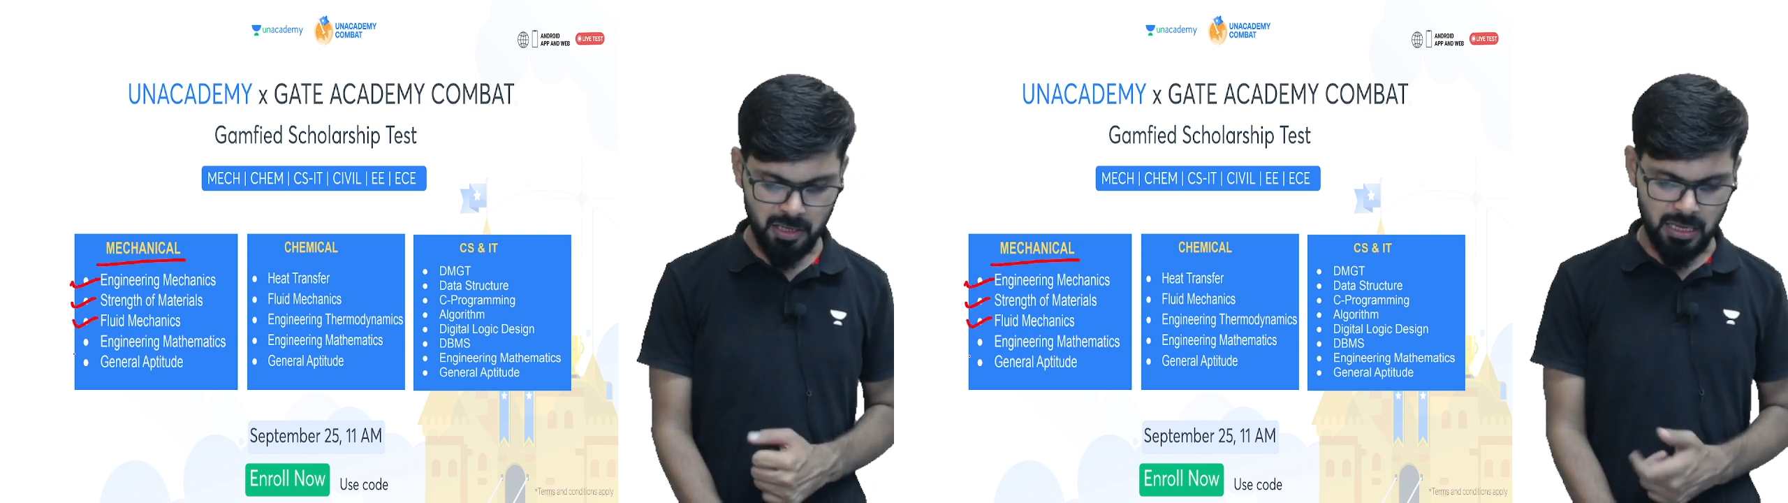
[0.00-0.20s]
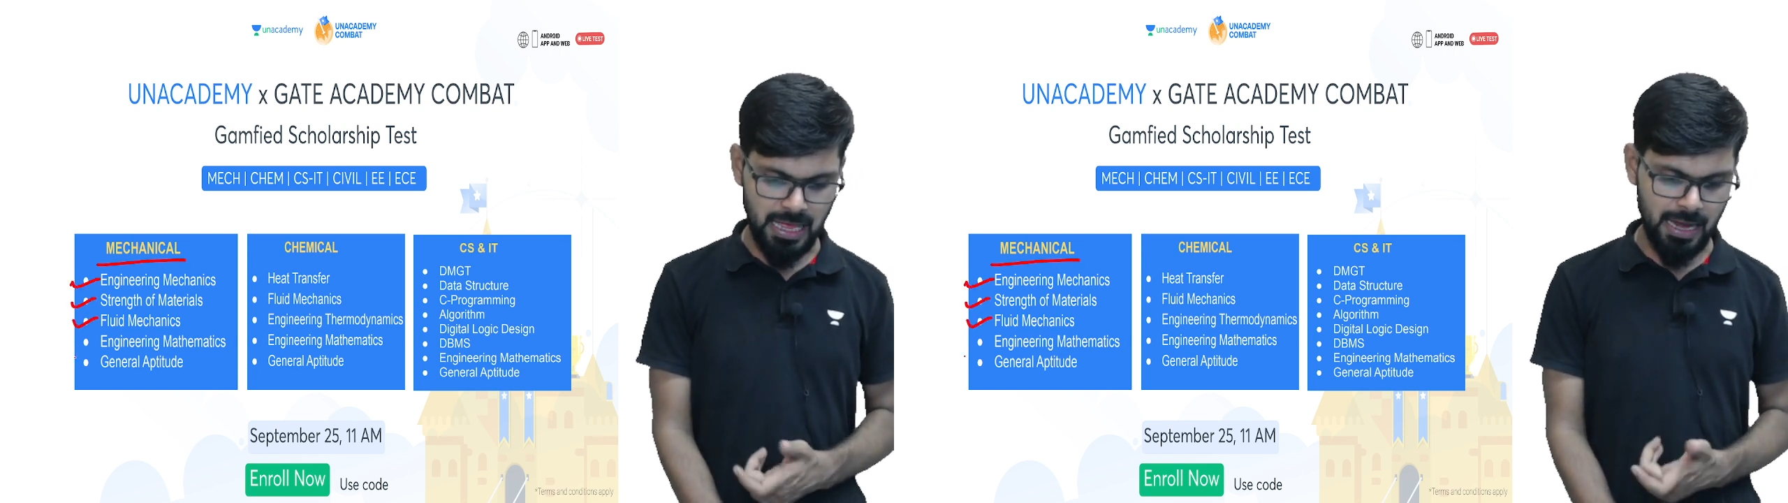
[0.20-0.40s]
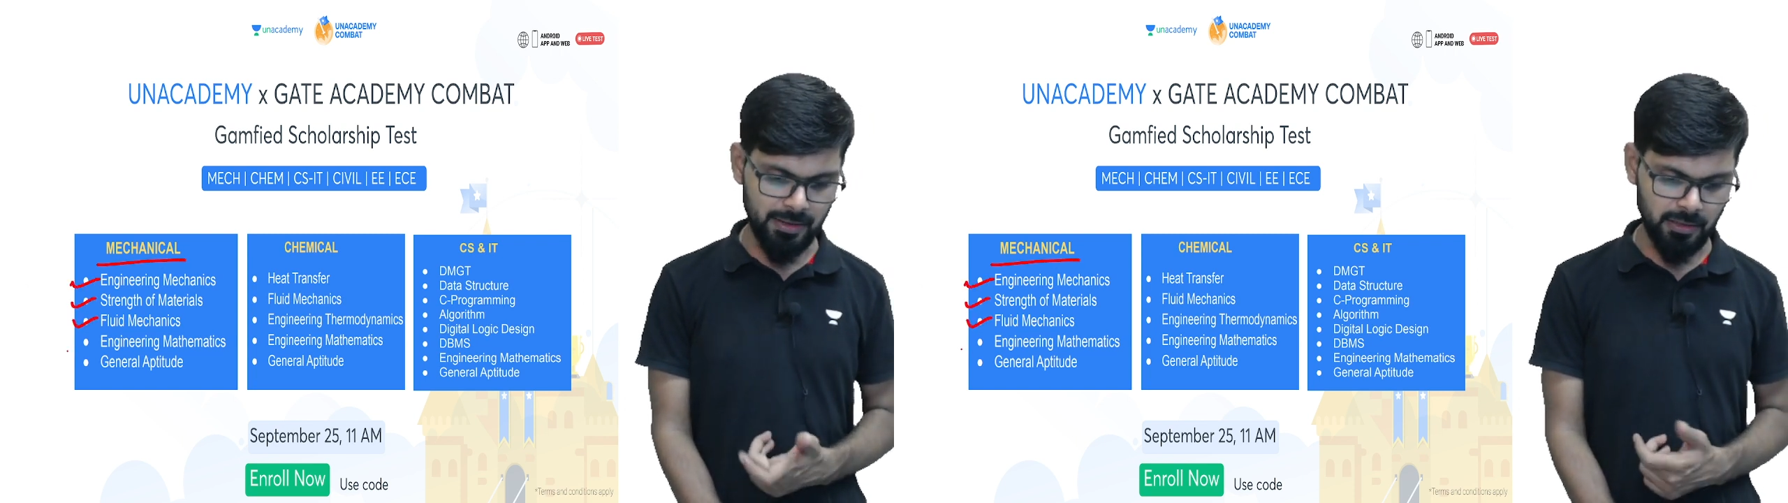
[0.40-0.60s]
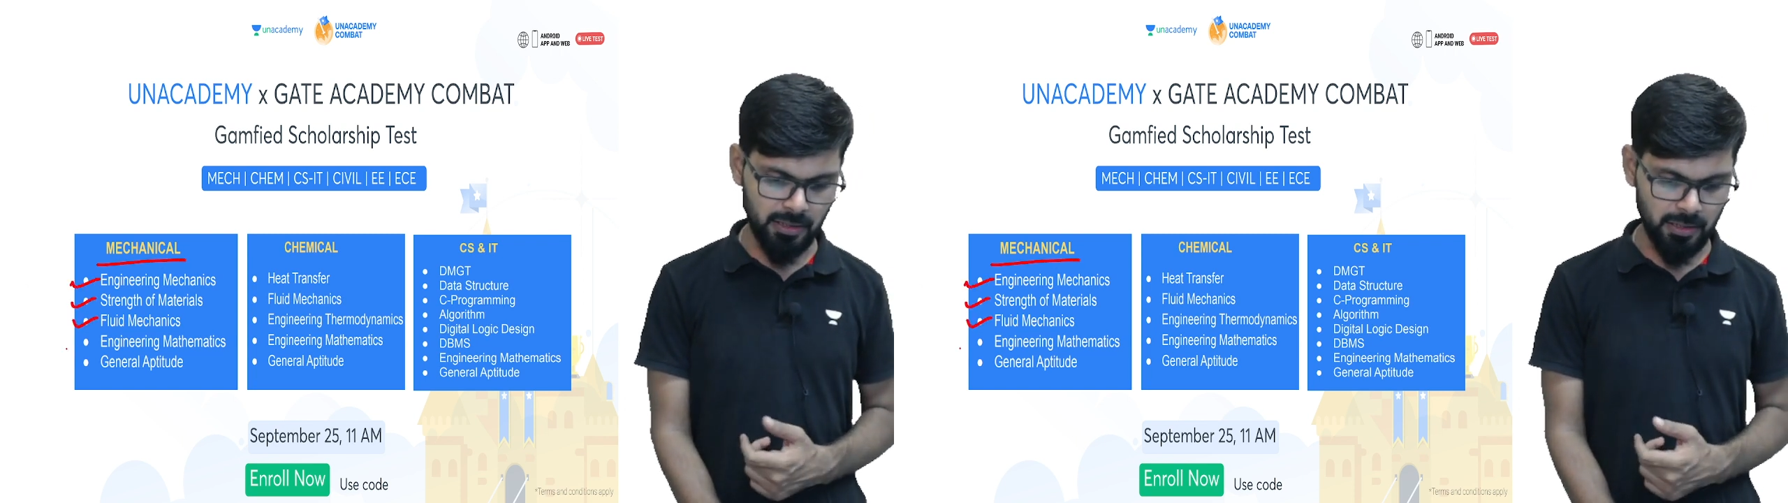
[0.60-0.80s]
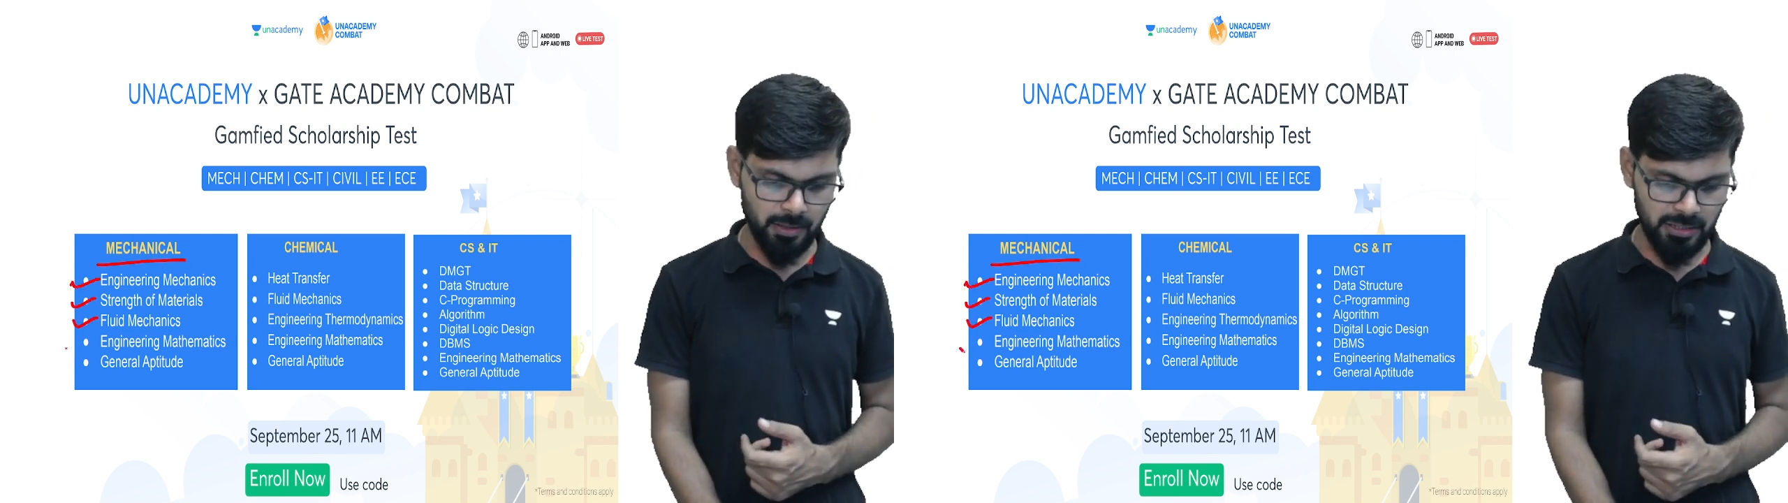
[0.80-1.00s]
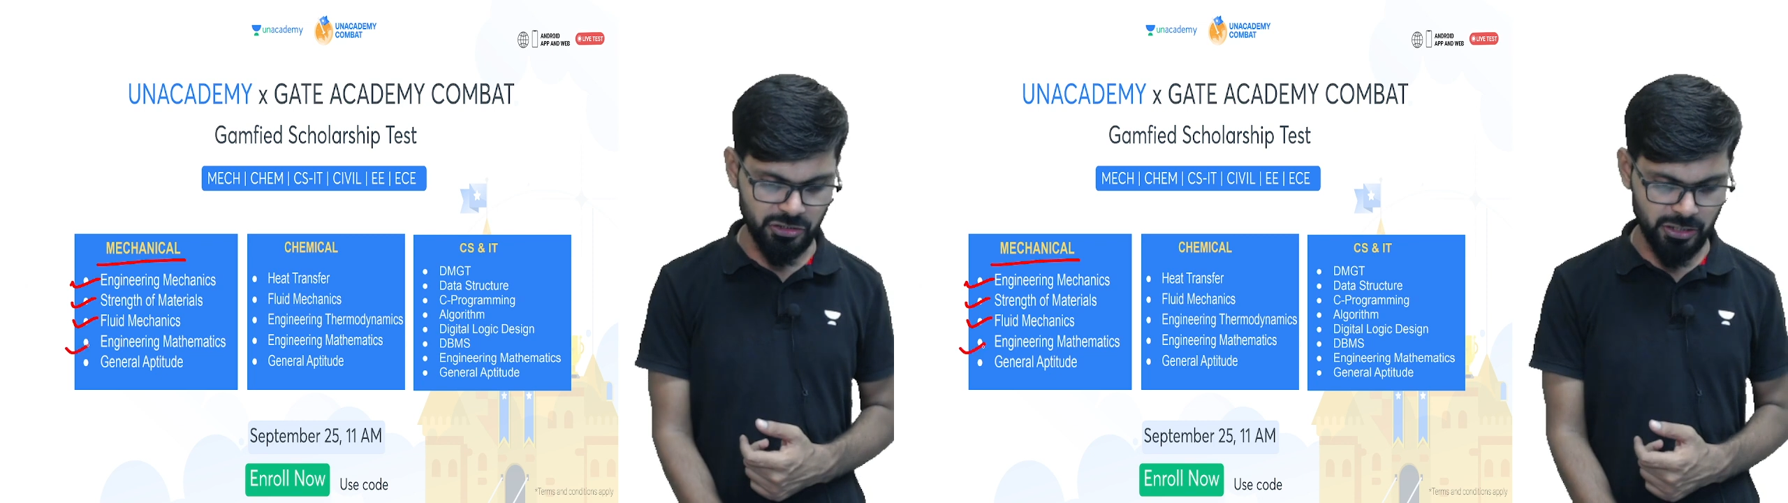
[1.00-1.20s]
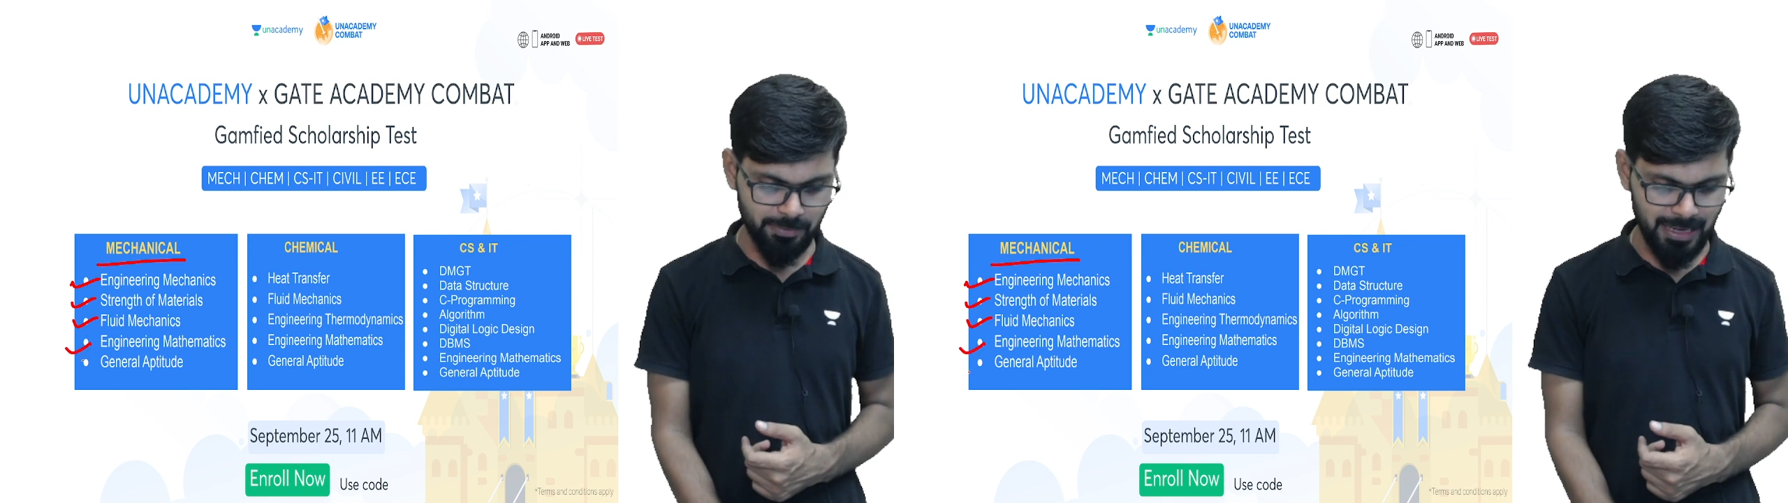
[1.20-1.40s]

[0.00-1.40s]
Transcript: and engineering